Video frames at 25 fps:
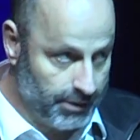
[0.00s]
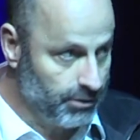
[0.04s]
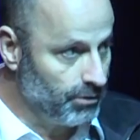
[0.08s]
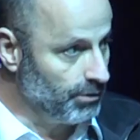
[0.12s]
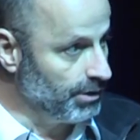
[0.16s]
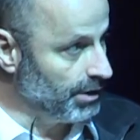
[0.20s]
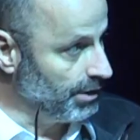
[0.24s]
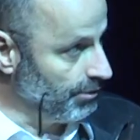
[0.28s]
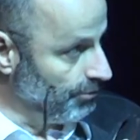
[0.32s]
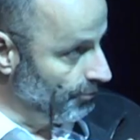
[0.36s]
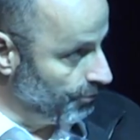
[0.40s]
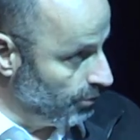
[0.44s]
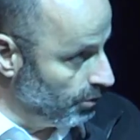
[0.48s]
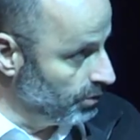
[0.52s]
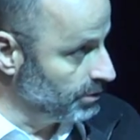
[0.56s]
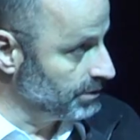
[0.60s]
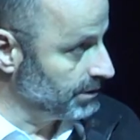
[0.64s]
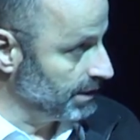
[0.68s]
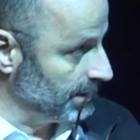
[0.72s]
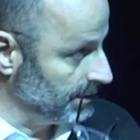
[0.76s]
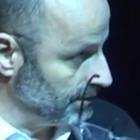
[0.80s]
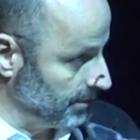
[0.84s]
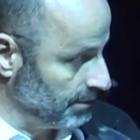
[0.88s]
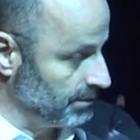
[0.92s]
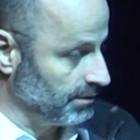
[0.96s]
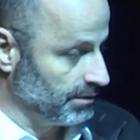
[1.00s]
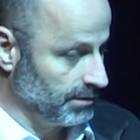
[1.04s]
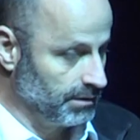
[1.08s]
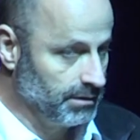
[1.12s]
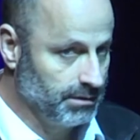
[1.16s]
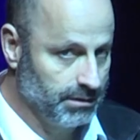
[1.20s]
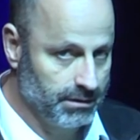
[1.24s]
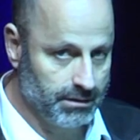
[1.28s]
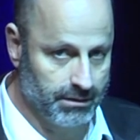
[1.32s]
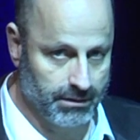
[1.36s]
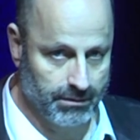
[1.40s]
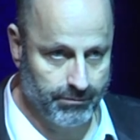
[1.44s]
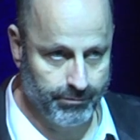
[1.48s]
regular rules and
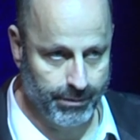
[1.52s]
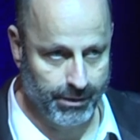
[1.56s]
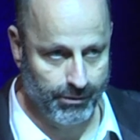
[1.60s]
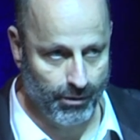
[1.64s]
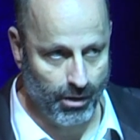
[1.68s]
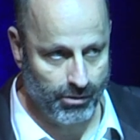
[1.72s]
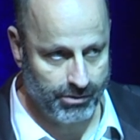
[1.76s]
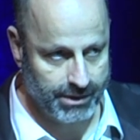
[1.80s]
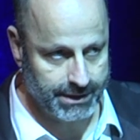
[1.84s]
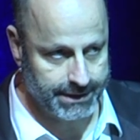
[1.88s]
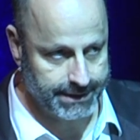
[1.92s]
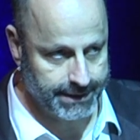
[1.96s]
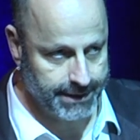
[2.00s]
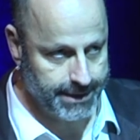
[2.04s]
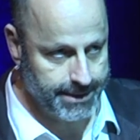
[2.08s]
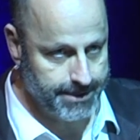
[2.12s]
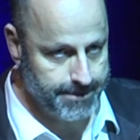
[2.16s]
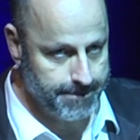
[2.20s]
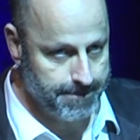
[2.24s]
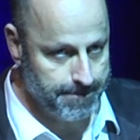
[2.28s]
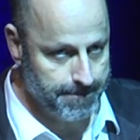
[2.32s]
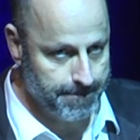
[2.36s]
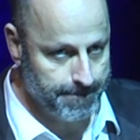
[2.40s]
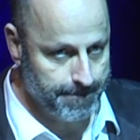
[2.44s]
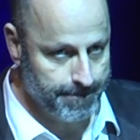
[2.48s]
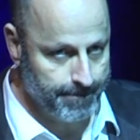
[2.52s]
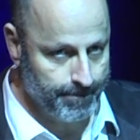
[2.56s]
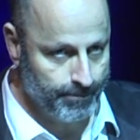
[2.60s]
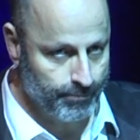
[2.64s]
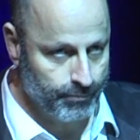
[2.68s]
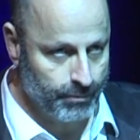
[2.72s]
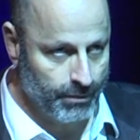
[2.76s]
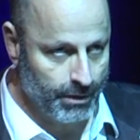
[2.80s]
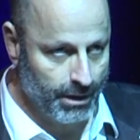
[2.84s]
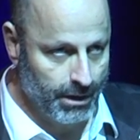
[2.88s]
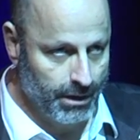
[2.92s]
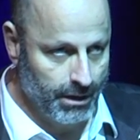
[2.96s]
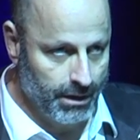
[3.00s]
bureaucracy
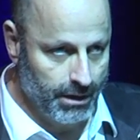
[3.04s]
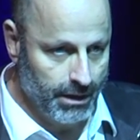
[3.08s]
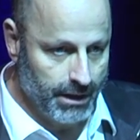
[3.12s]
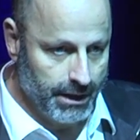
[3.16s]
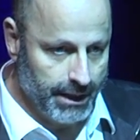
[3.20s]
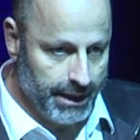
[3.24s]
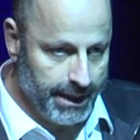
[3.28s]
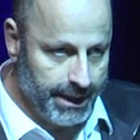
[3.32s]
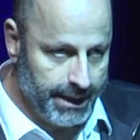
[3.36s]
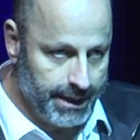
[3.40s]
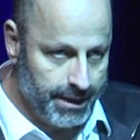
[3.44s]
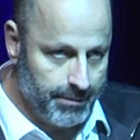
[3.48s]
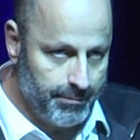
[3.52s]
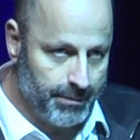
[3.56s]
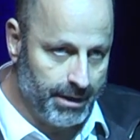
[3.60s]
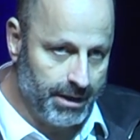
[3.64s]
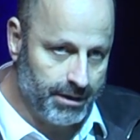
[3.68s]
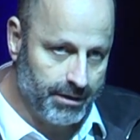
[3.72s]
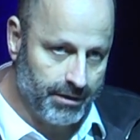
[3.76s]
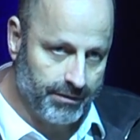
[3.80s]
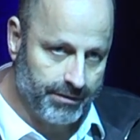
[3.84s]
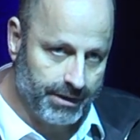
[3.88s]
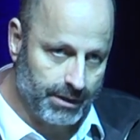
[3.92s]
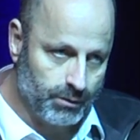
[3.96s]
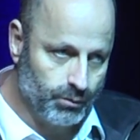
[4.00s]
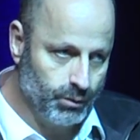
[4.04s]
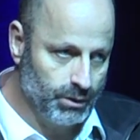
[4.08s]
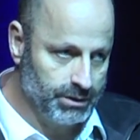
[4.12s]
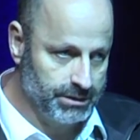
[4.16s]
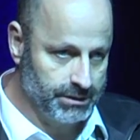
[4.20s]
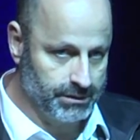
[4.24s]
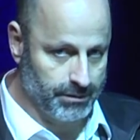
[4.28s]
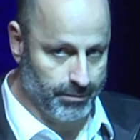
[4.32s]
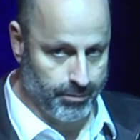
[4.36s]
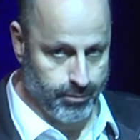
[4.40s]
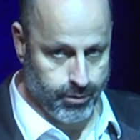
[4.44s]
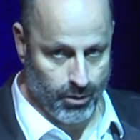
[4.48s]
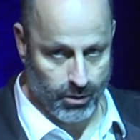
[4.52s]
in a manner
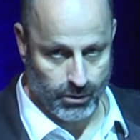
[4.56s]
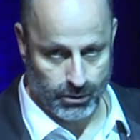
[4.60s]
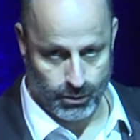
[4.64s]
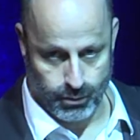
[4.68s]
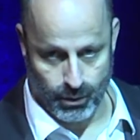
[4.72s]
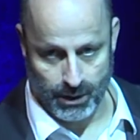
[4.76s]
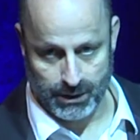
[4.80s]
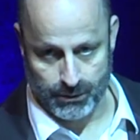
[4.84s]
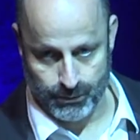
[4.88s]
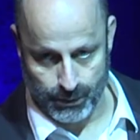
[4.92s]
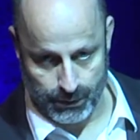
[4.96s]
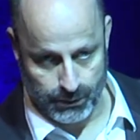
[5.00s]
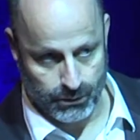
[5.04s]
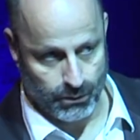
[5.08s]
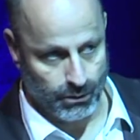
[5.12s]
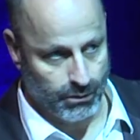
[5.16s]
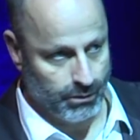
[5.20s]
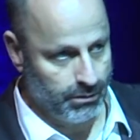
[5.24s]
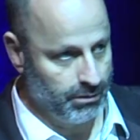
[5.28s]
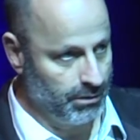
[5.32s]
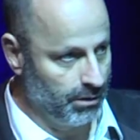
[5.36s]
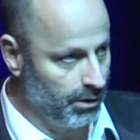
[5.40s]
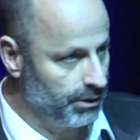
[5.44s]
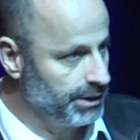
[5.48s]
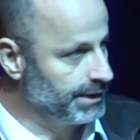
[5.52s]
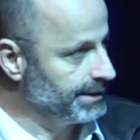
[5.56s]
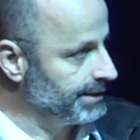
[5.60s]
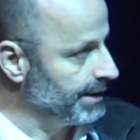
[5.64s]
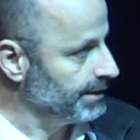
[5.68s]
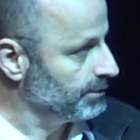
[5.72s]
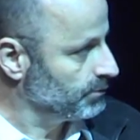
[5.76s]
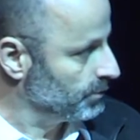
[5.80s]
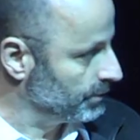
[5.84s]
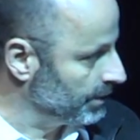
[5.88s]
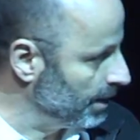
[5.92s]
that will support what we do on